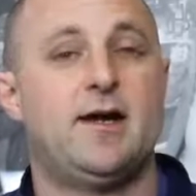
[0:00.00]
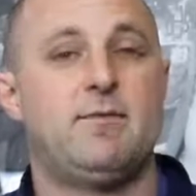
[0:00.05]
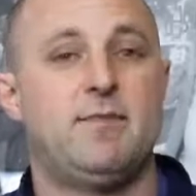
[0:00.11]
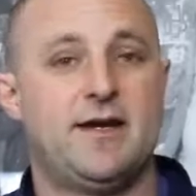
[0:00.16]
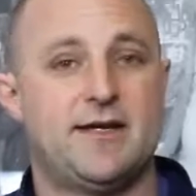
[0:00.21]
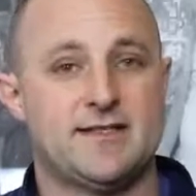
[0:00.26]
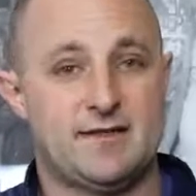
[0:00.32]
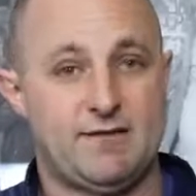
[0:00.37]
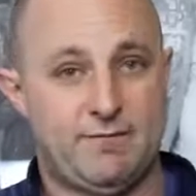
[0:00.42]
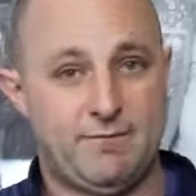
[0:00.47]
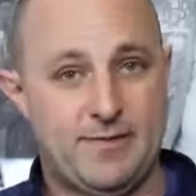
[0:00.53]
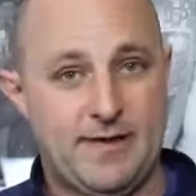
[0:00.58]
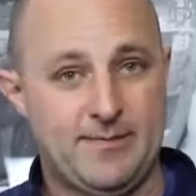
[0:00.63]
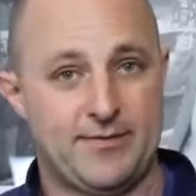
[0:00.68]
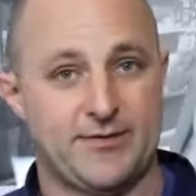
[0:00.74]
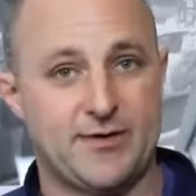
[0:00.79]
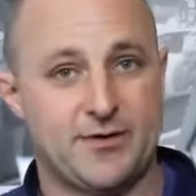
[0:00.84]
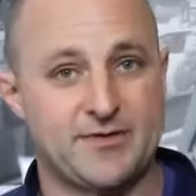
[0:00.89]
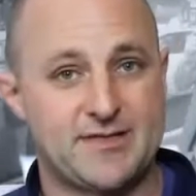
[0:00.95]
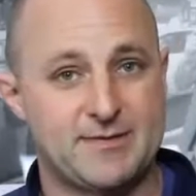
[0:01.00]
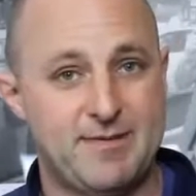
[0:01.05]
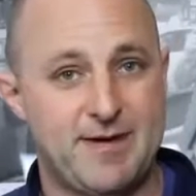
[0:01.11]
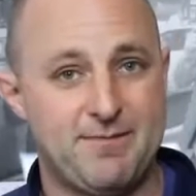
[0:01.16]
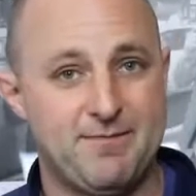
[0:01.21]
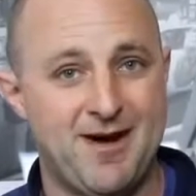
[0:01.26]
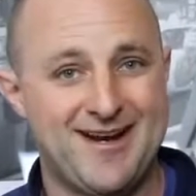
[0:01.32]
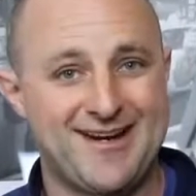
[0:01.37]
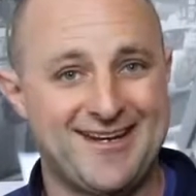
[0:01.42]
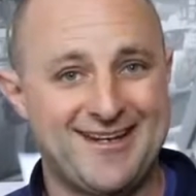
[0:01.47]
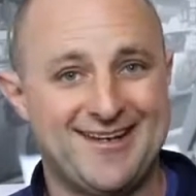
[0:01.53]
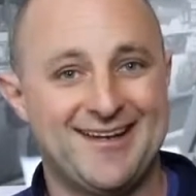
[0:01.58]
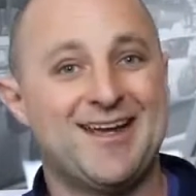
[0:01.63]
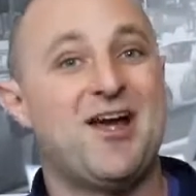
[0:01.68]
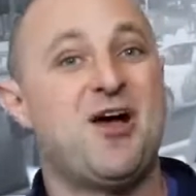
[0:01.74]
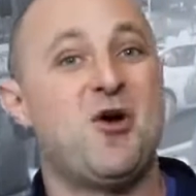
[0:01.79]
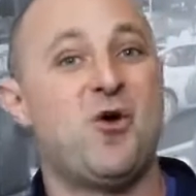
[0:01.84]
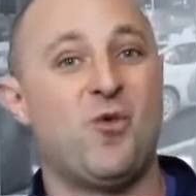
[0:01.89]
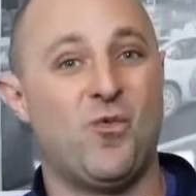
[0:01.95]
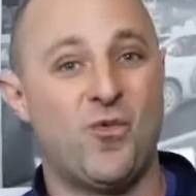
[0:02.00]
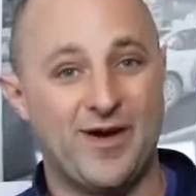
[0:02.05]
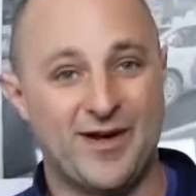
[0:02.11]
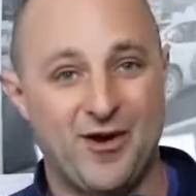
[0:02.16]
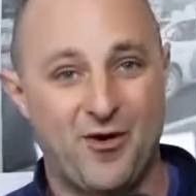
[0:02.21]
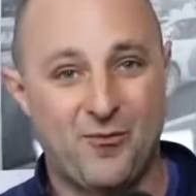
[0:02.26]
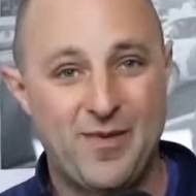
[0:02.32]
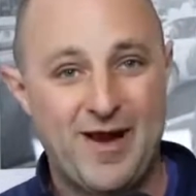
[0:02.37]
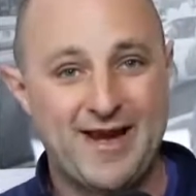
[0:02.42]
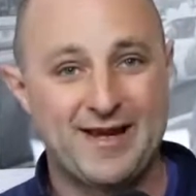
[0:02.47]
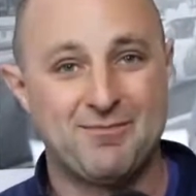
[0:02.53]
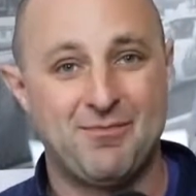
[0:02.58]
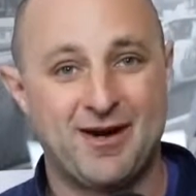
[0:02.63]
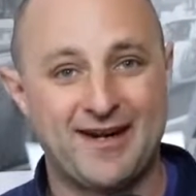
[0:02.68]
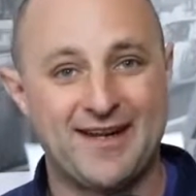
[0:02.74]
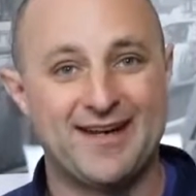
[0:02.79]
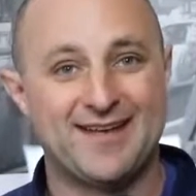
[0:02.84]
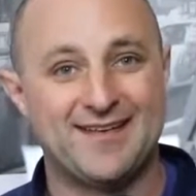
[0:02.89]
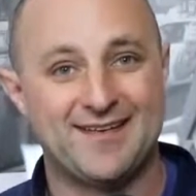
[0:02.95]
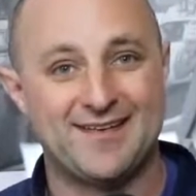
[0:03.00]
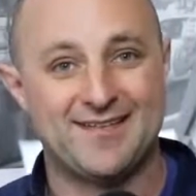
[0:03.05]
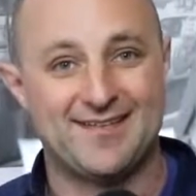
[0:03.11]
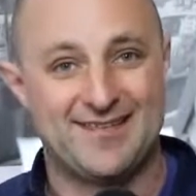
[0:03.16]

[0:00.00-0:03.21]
Because if people don't spend money, we don't make money.